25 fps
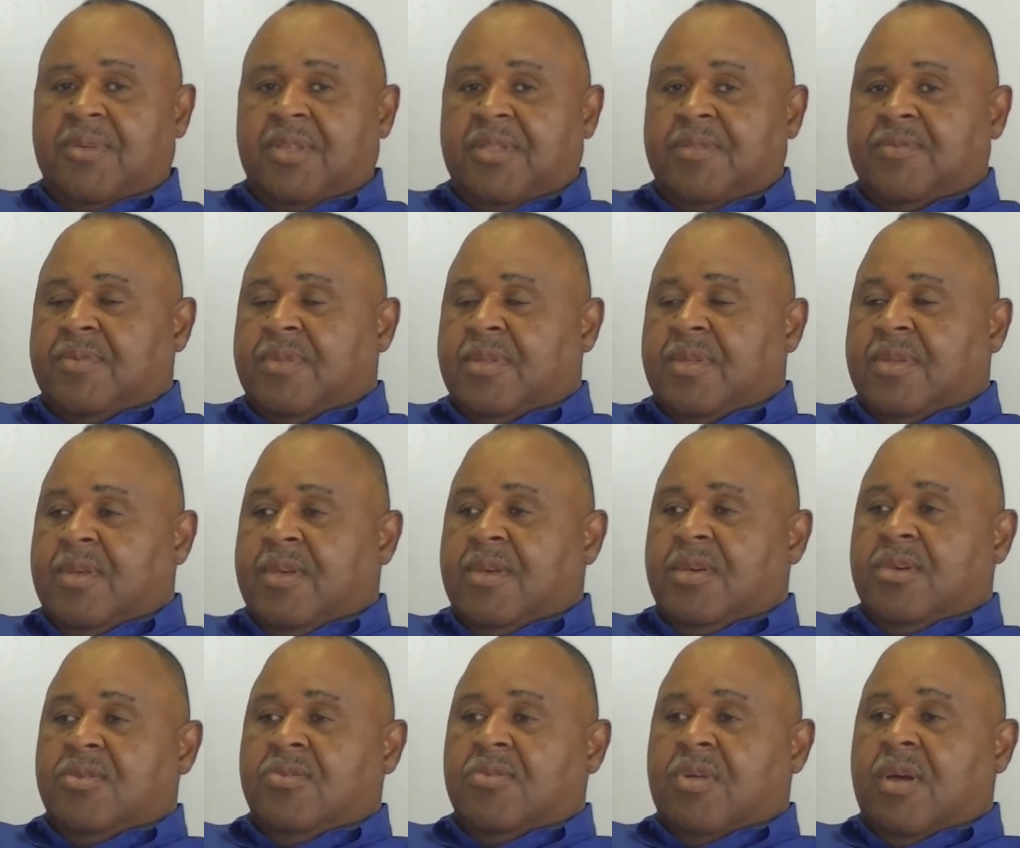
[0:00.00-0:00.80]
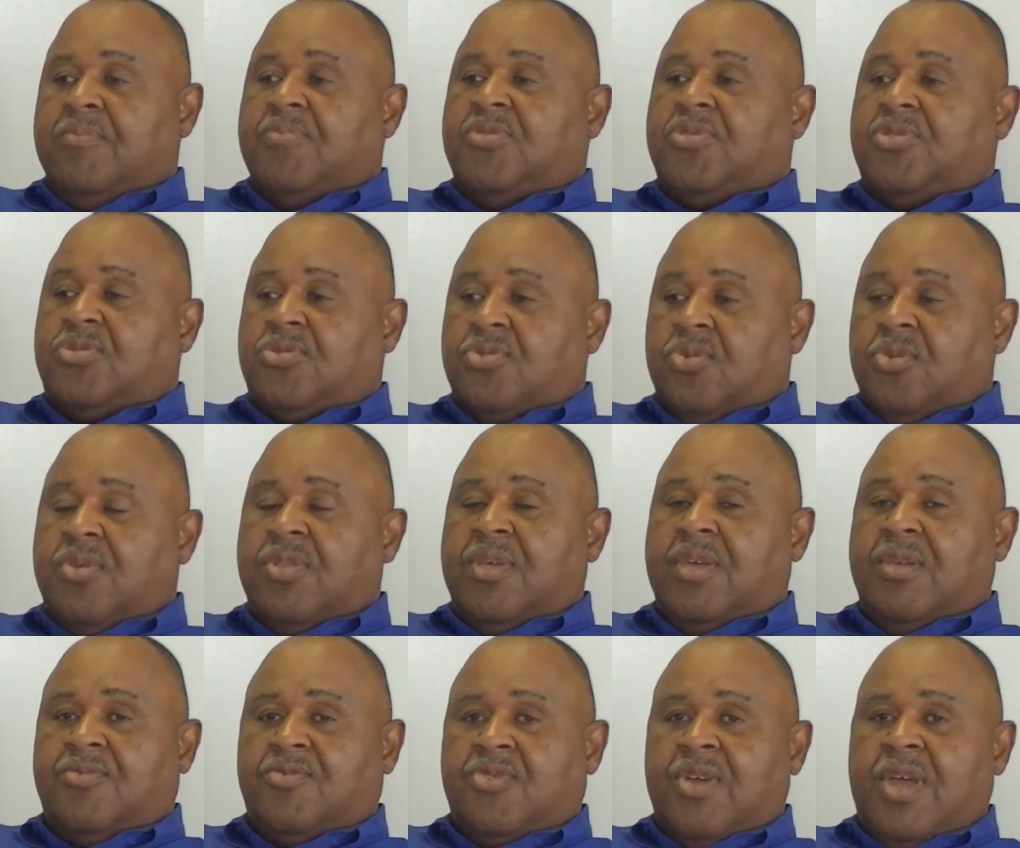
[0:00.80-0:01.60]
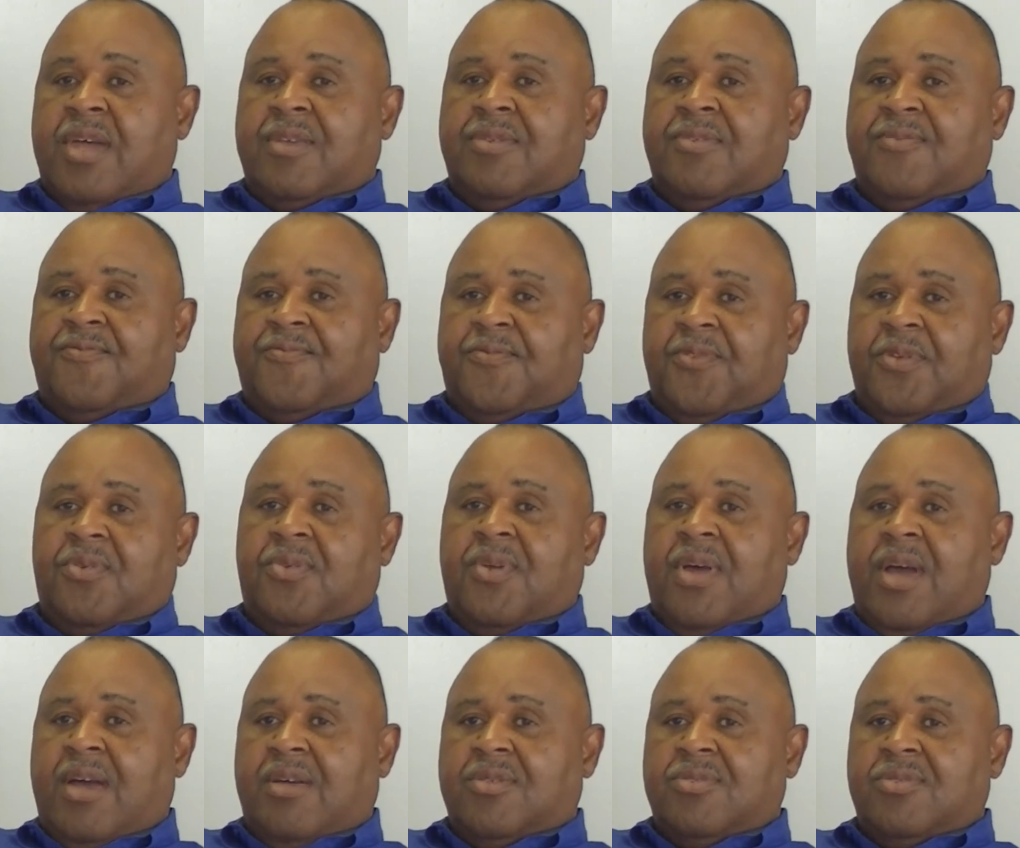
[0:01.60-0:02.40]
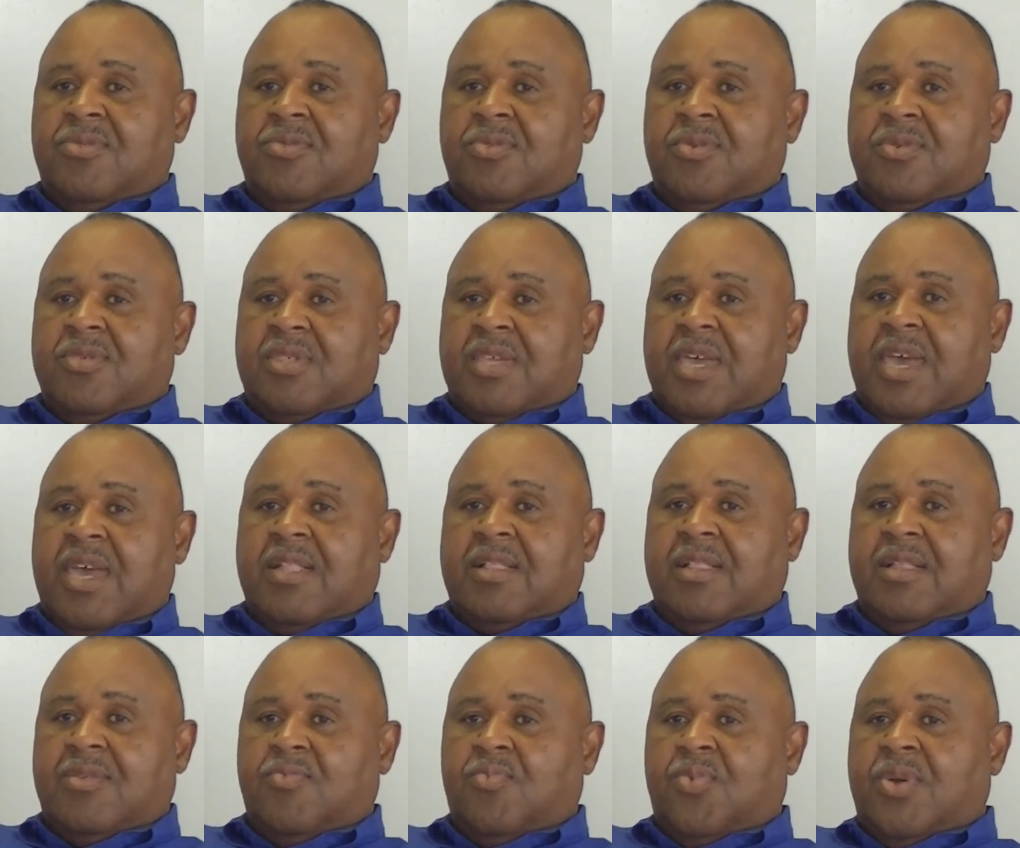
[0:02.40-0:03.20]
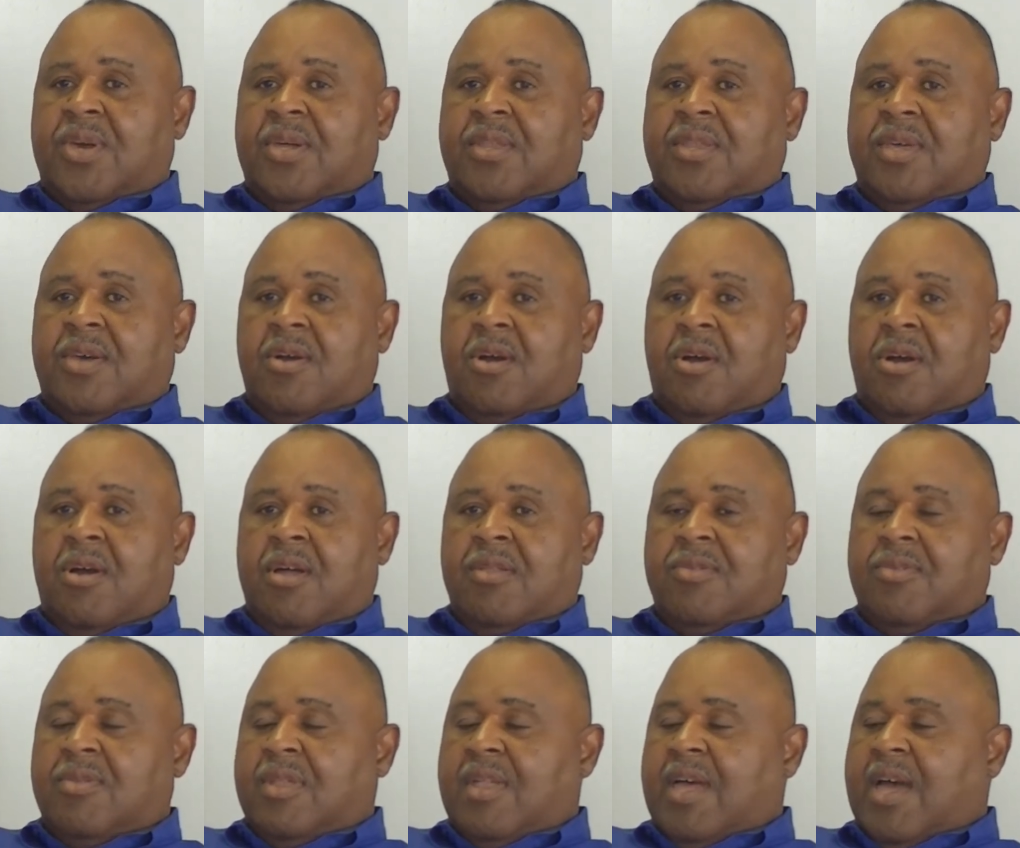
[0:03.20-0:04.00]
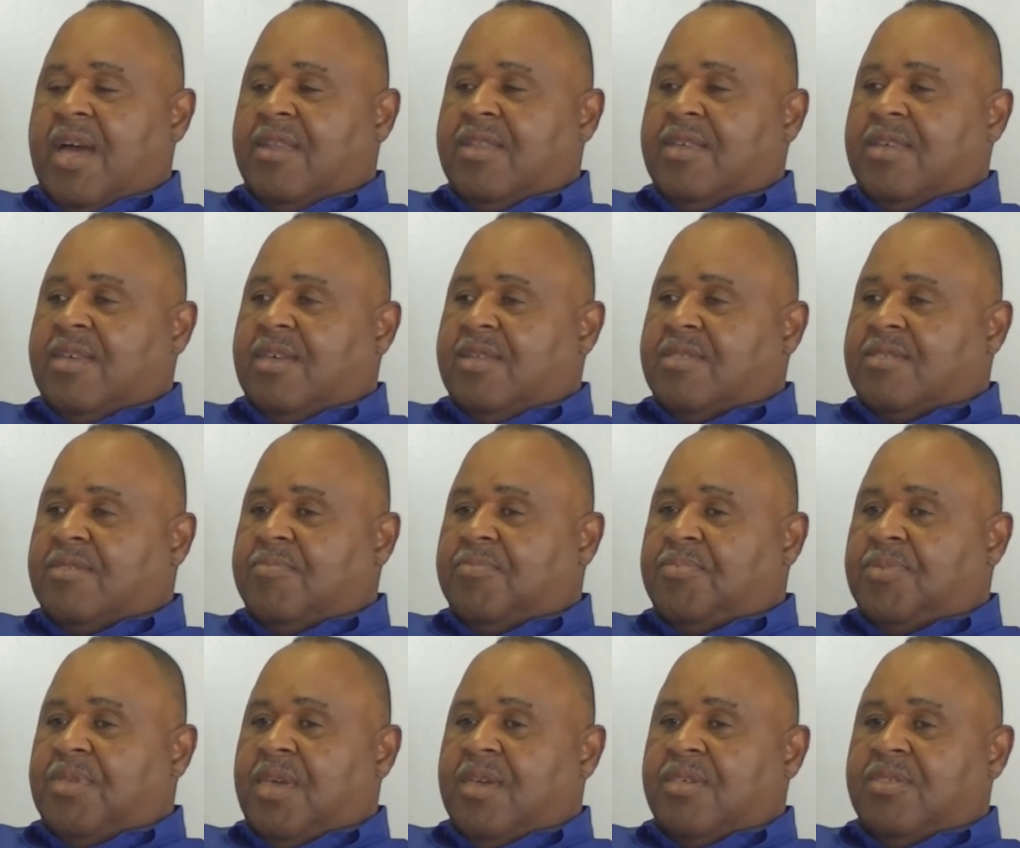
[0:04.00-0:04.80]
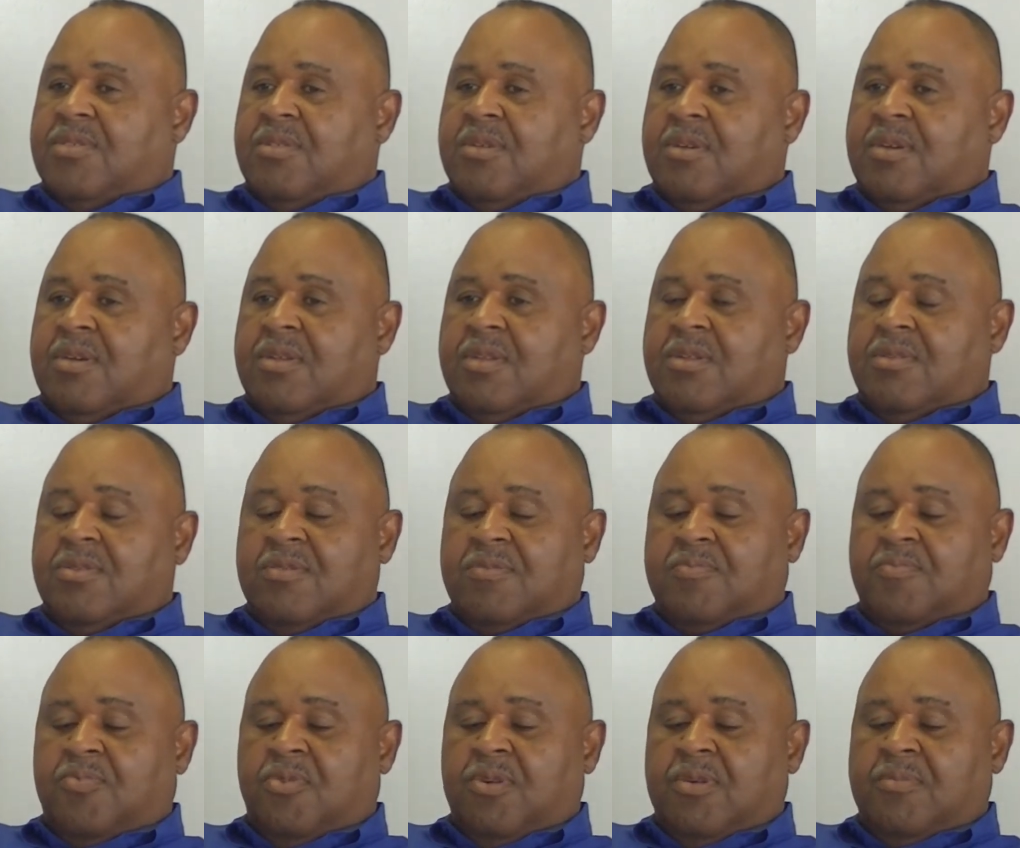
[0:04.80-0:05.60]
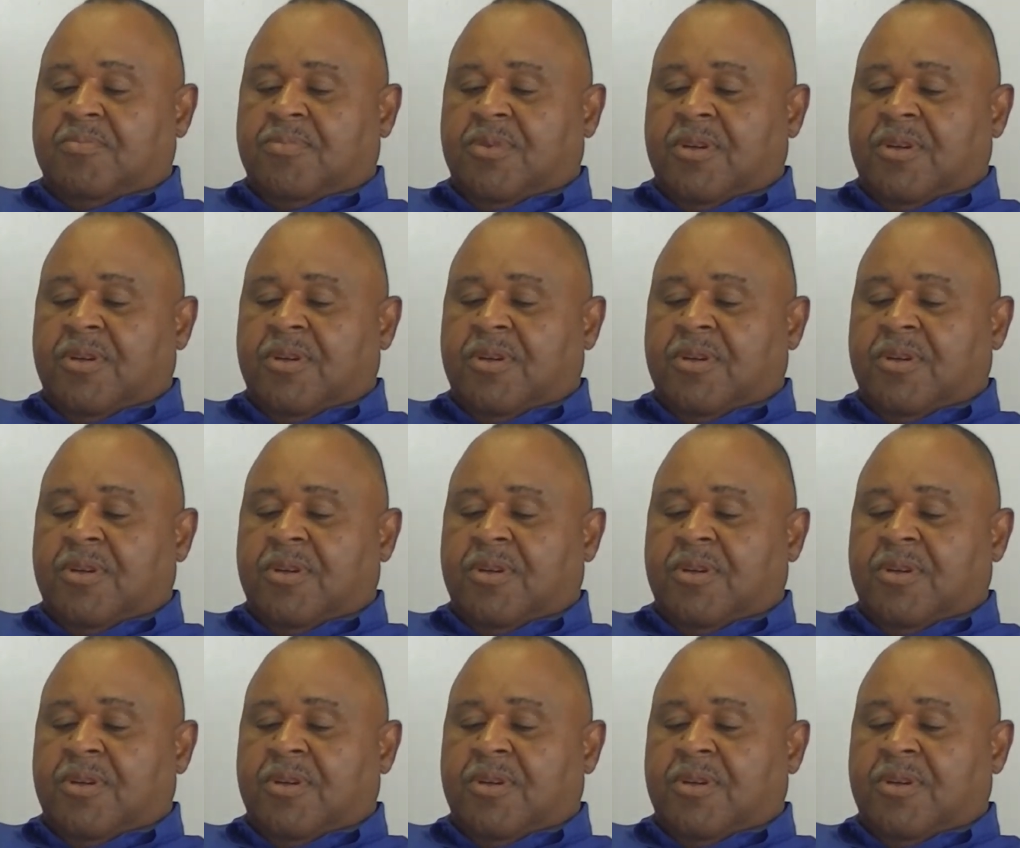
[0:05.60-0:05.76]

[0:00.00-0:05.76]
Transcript: And, you know, I'm sure they're trying to figure out, you know, exactly where they are and how to get some things done at this point.